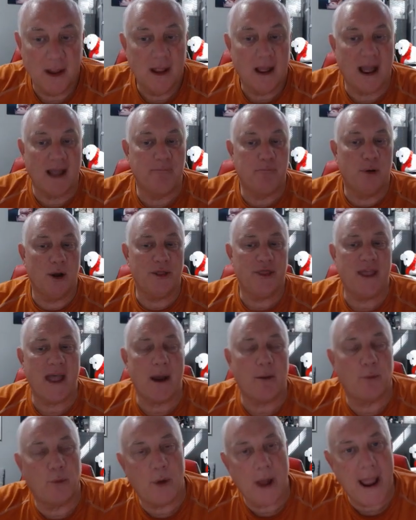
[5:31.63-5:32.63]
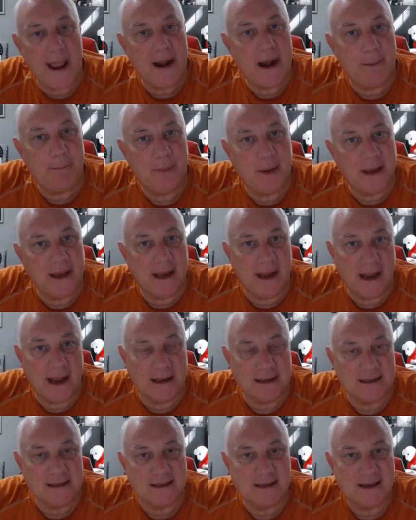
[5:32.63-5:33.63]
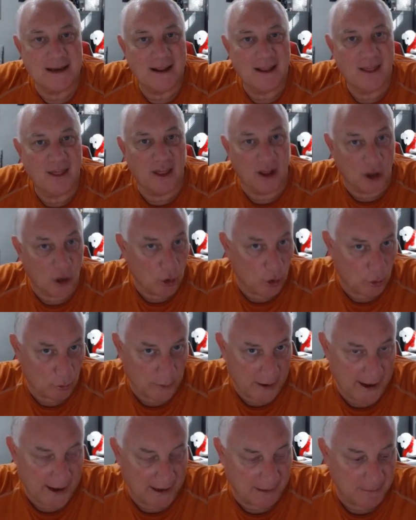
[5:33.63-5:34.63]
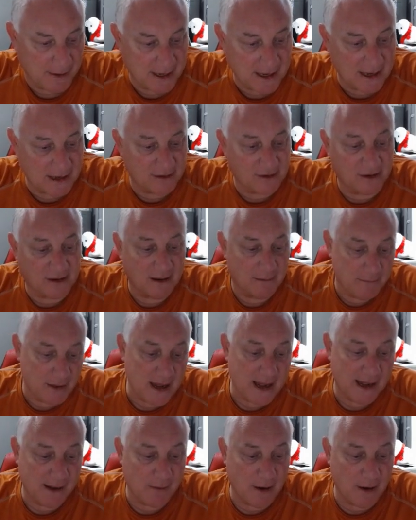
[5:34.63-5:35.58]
I put that right up against the goal rating because to me,